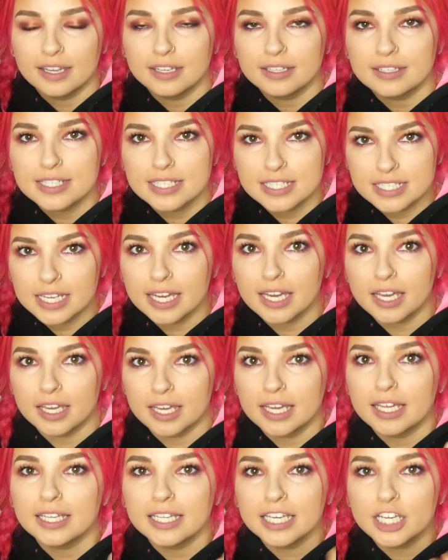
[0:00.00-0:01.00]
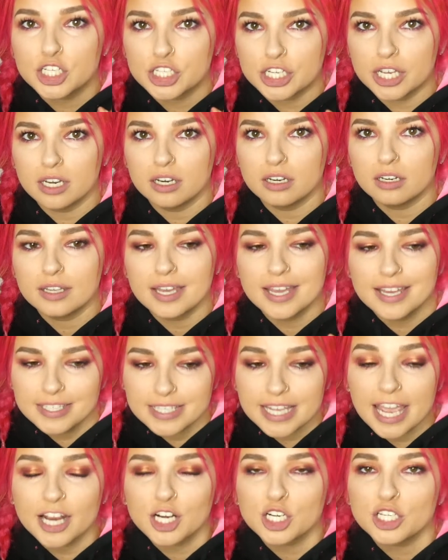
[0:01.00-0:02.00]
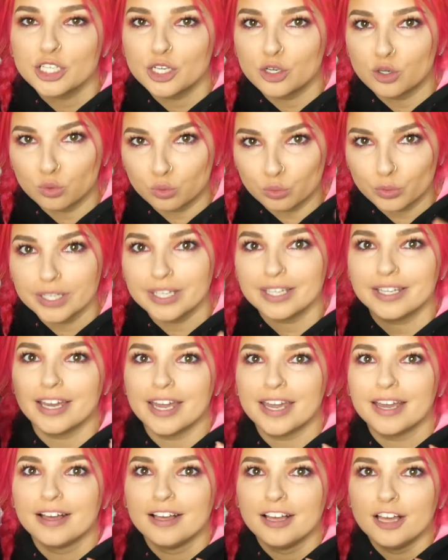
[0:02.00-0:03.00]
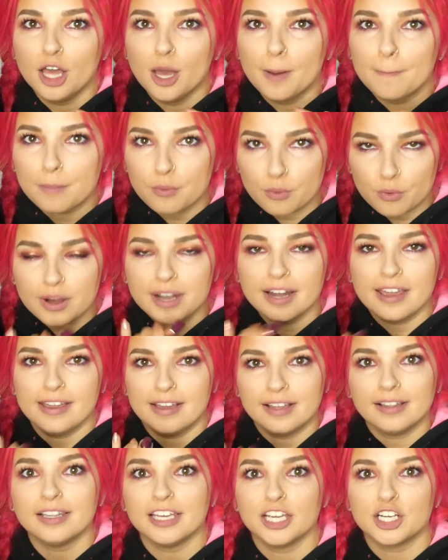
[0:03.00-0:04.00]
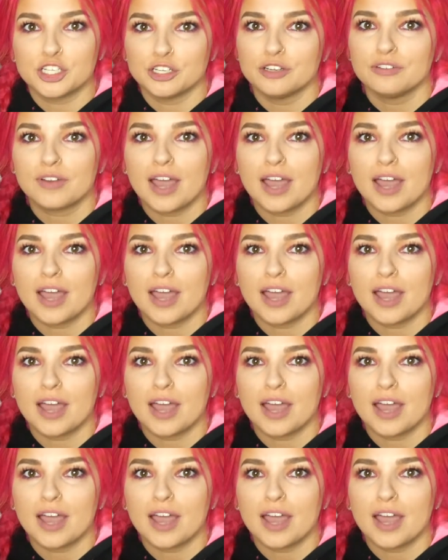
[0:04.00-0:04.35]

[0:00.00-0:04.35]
stick collection is actually a really pretty collection of